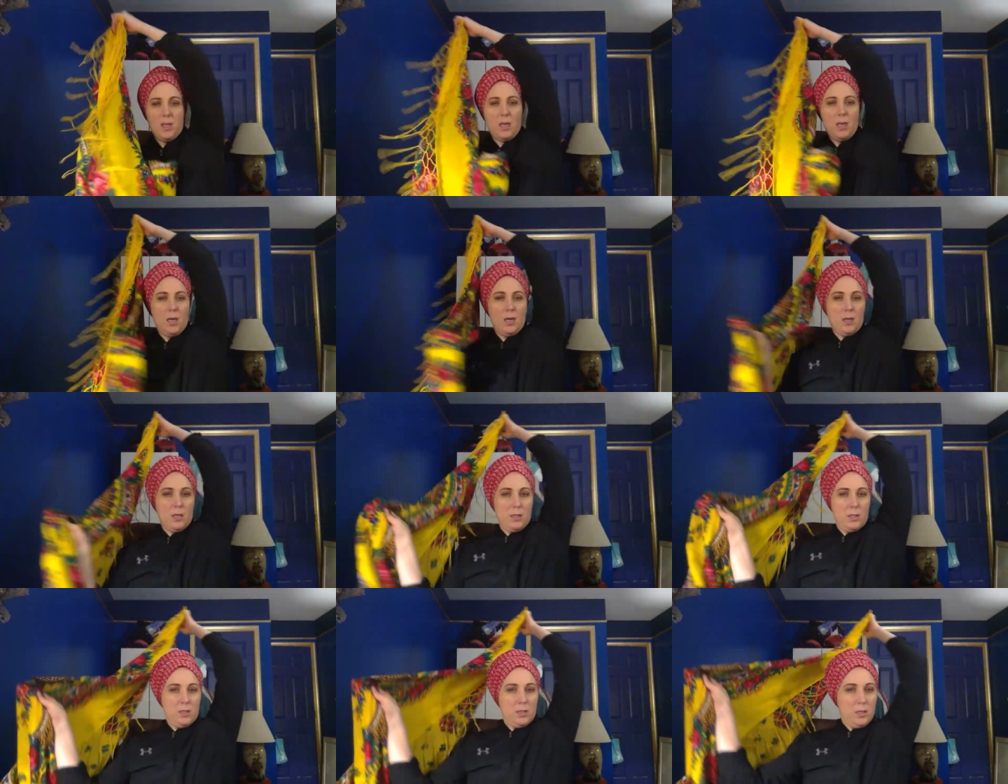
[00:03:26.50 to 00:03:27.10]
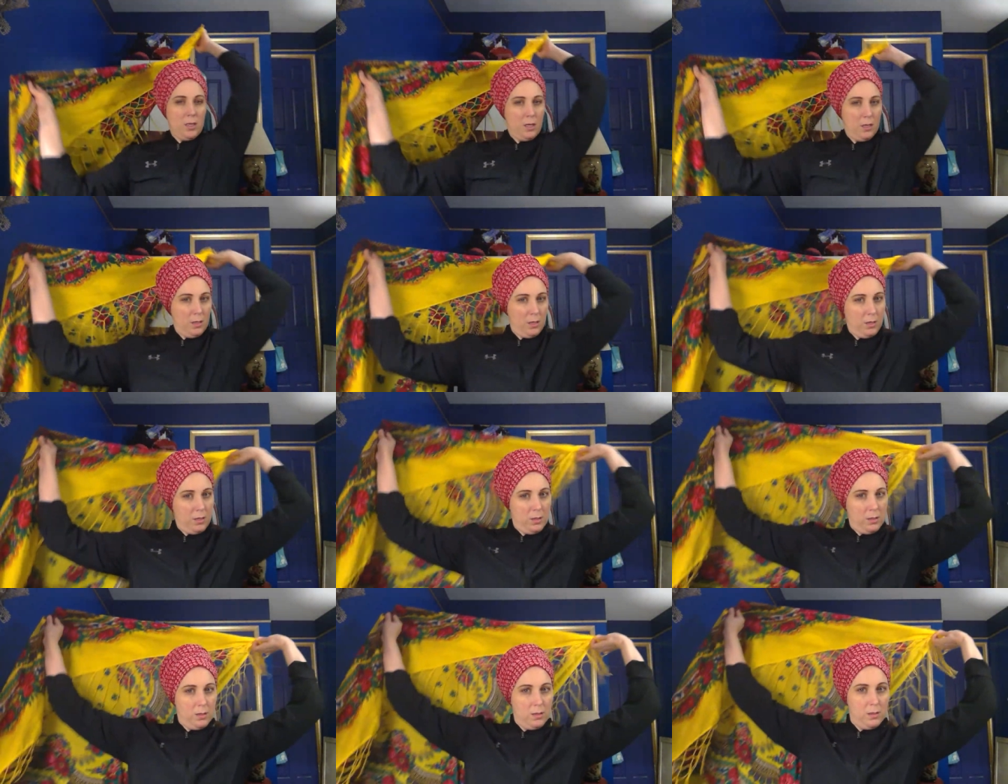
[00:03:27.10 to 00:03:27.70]
And
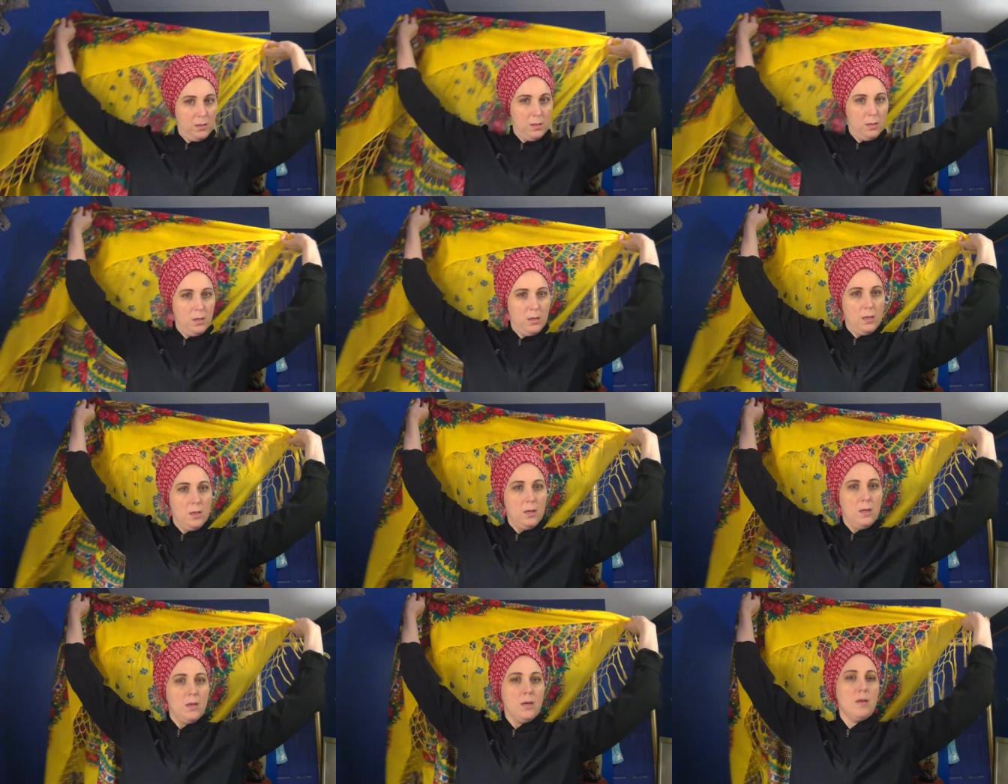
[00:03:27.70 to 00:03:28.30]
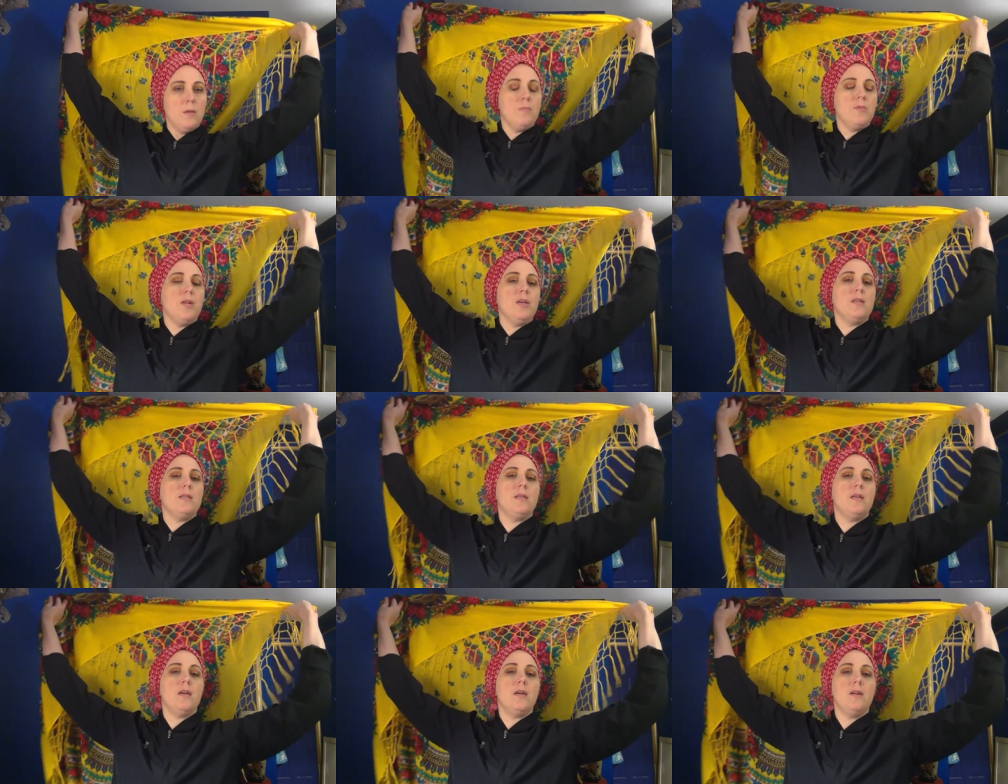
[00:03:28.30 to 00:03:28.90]
I'm
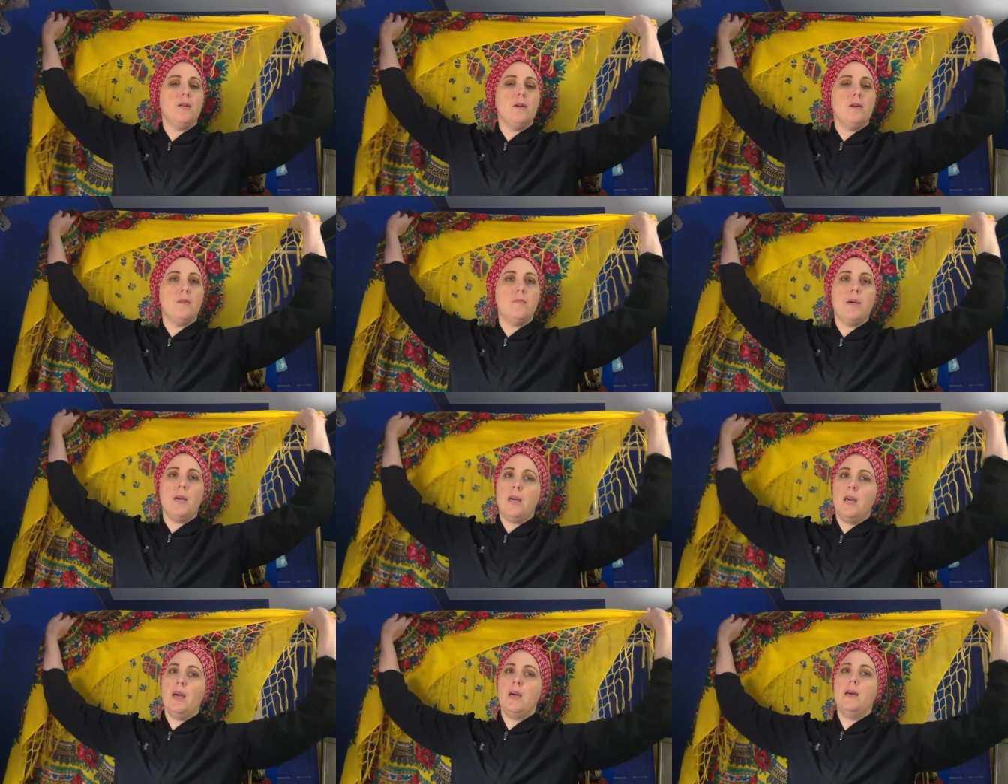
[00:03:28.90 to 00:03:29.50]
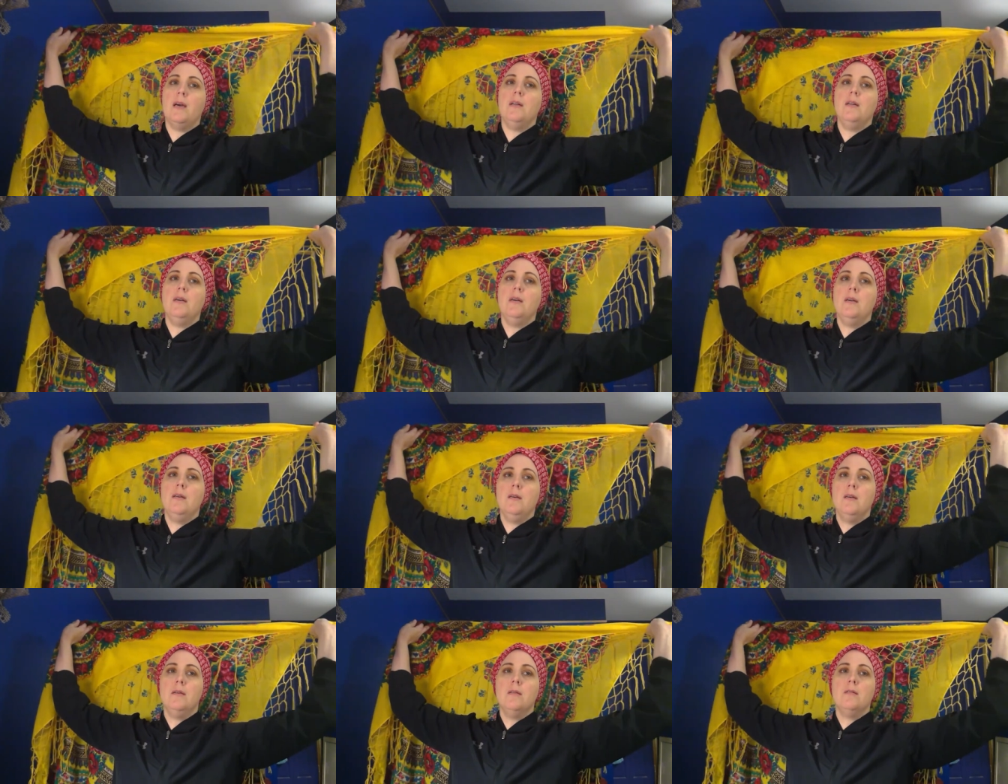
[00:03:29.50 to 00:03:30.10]
placing it on my head
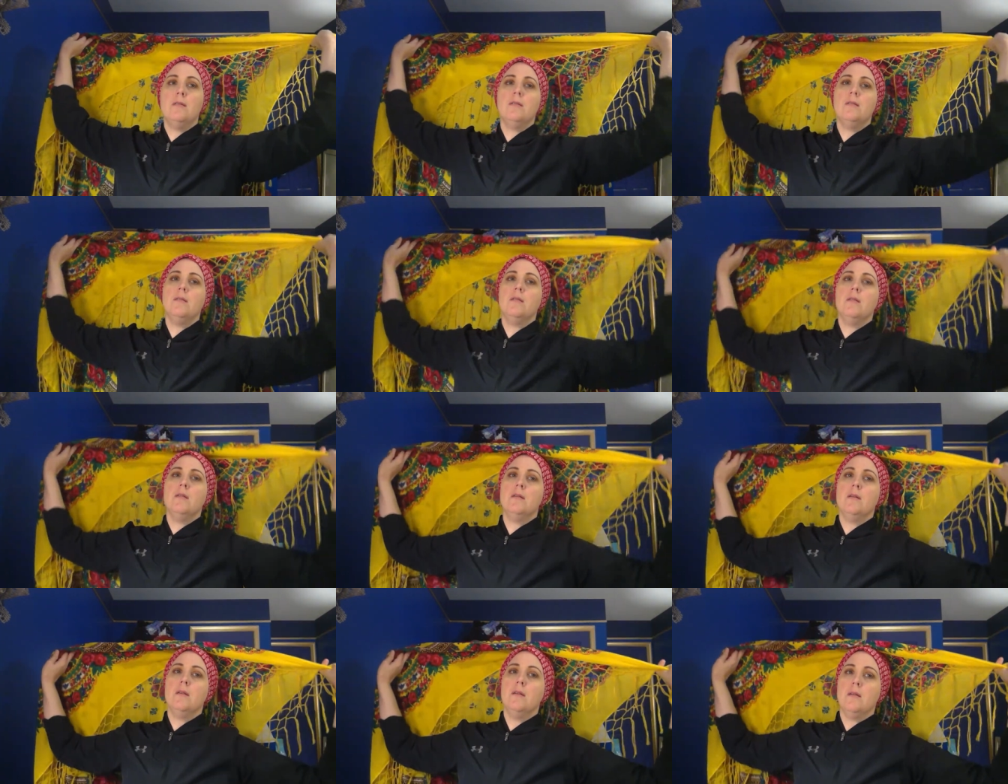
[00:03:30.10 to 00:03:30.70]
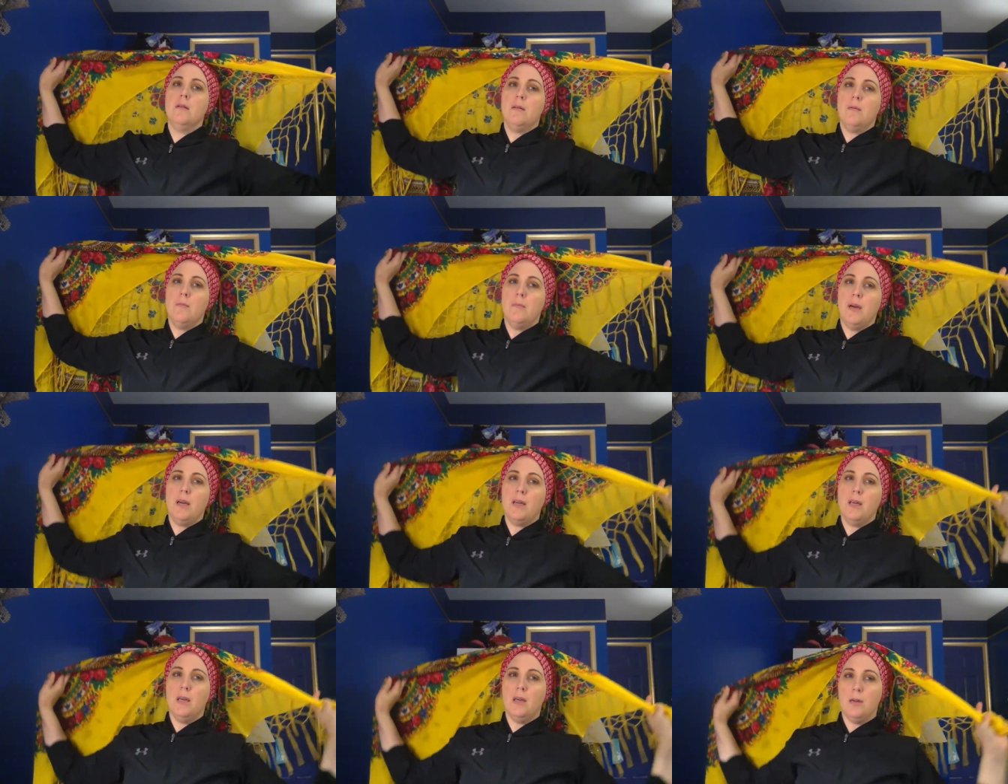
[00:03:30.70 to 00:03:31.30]

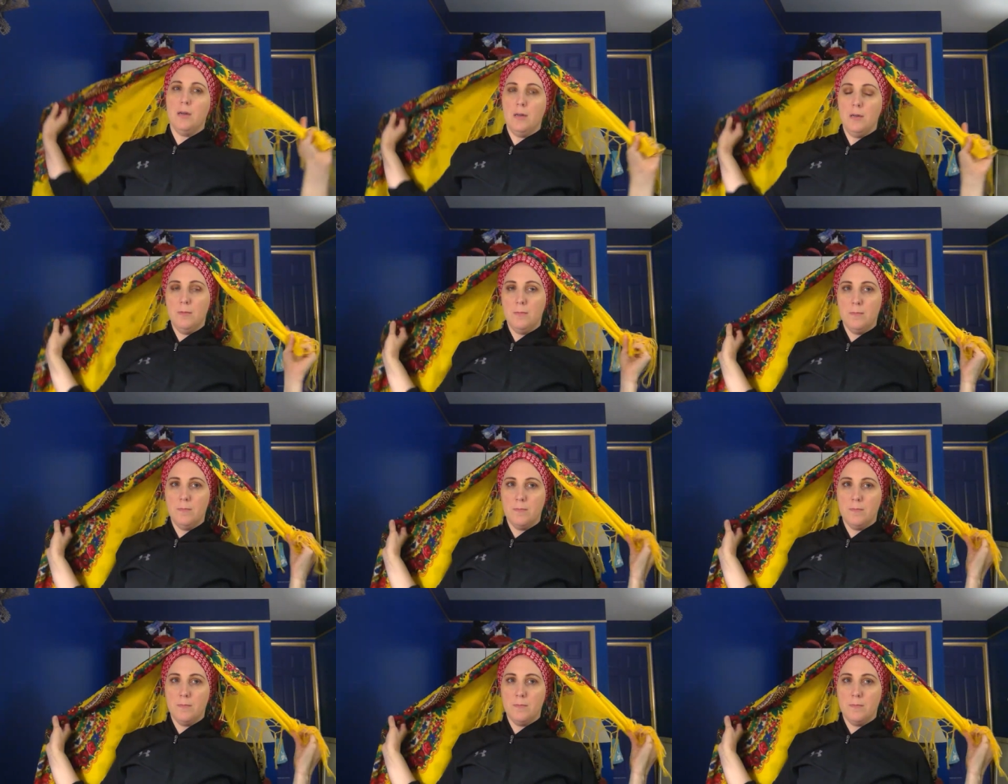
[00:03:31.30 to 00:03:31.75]
back here.